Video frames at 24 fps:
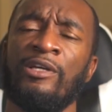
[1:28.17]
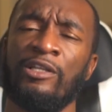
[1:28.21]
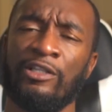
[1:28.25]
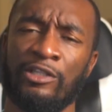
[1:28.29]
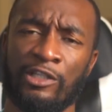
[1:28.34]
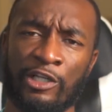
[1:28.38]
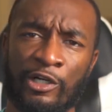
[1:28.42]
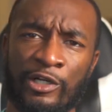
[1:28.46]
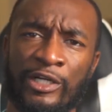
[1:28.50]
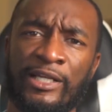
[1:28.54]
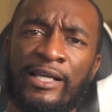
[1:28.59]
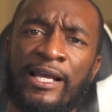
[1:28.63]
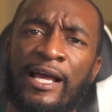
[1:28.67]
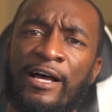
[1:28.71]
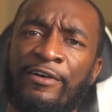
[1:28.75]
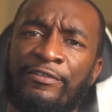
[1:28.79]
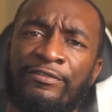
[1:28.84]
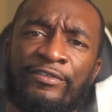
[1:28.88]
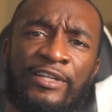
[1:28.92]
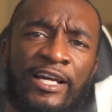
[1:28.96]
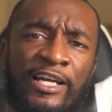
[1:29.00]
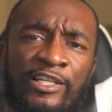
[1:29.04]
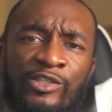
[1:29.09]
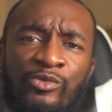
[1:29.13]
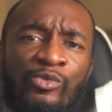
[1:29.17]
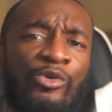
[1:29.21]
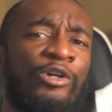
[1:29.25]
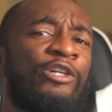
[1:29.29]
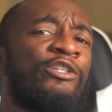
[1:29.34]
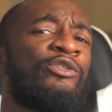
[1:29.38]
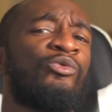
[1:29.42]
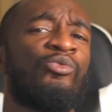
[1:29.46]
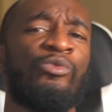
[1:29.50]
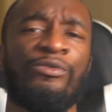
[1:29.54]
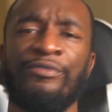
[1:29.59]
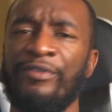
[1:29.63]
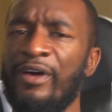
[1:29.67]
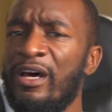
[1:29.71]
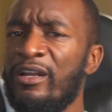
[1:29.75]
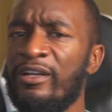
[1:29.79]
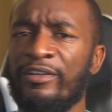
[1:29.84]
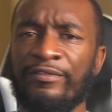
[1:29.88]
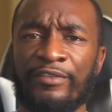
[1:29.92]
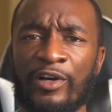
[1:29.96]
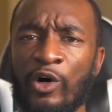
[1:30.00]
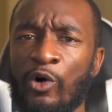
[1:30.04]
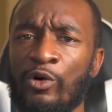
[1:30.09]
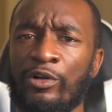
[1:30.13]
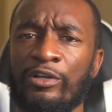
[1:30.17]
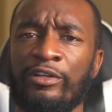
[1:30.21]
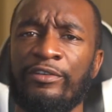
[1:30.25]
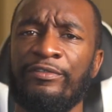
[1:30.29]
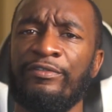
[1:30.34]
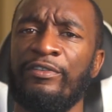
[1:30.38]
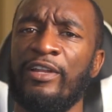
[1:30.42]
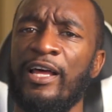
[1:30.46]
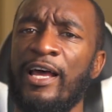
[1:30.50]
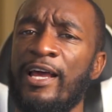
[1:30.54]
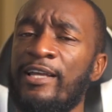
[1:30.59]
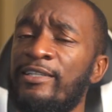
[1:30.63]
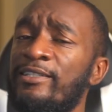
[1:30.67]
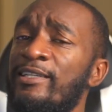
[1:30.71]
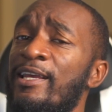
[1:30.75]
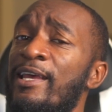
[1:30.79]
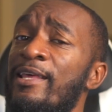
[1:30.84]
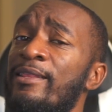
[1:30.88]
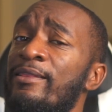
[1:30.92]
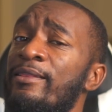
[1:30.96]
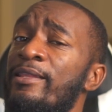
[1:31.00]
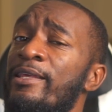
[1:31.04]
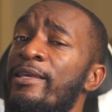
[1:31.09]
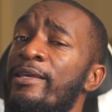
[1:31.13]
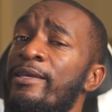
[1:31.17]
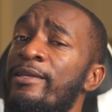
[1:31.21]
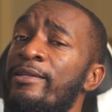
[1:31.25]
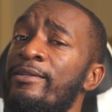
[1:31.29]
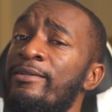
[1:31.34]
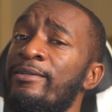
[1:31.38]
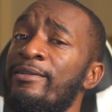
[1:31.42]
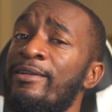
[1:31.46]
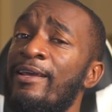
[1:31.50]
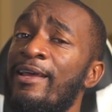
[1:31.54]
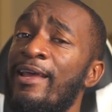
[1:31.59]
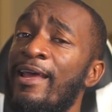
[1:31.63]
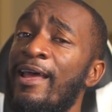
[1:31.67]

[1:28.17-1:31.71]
learning how flash works without even owning the flash, and then